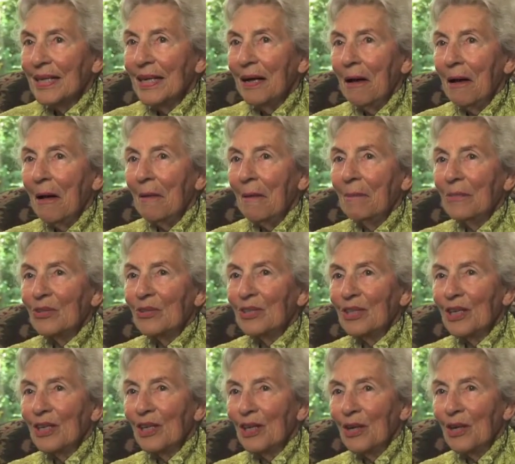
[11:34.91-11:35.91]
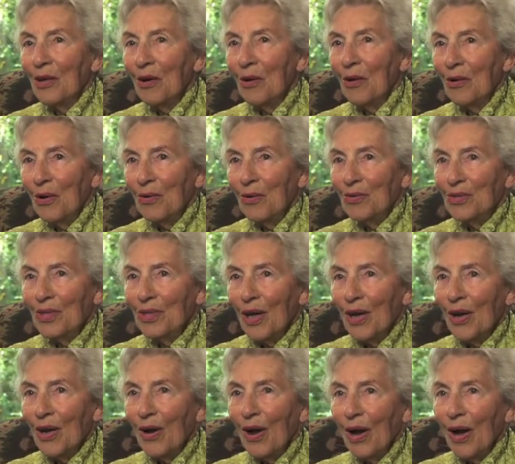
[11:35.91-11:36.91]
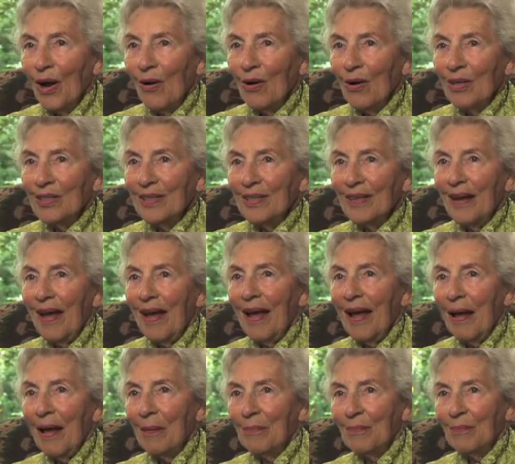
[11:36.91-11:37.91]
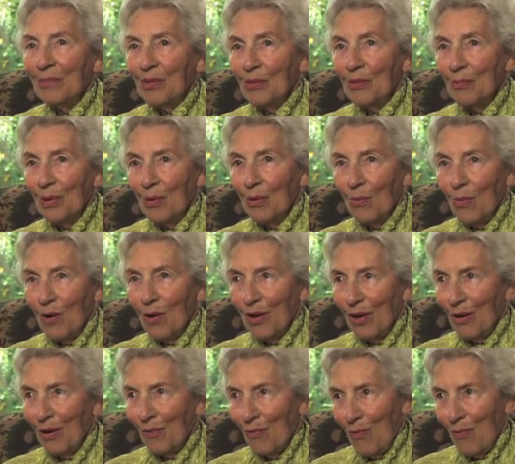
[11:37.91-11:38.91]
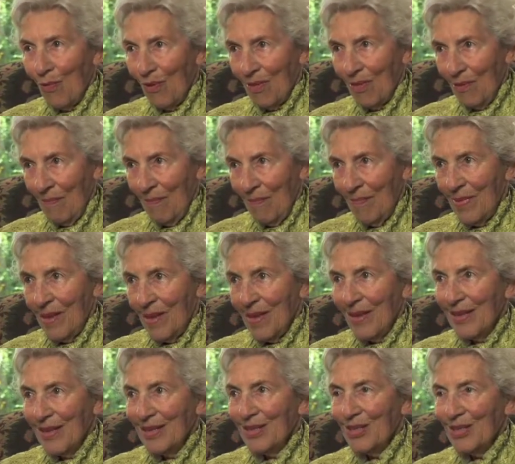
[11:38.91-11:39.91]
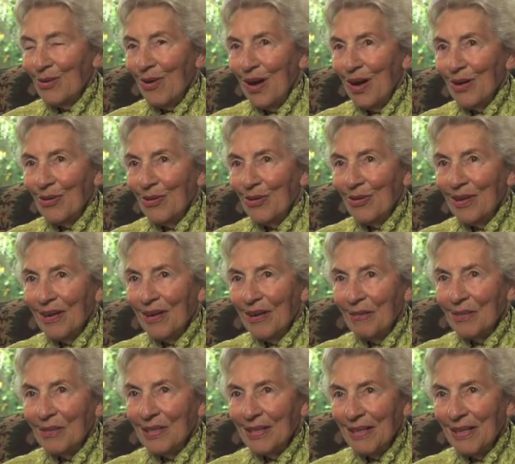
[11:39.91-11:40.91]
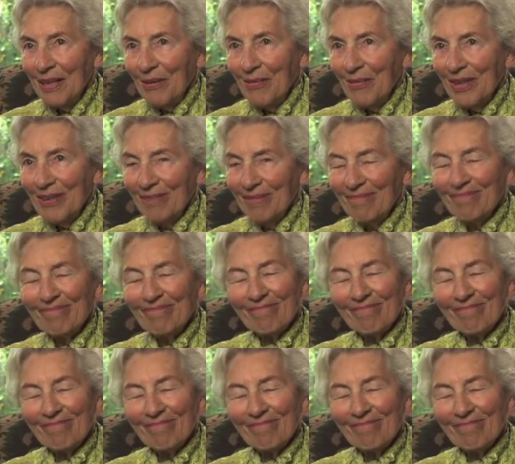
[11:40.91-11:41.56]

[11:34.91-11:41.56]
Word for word: um, CEO of Sanger Harris and I happened to be working for them. So I knew that he was leaving.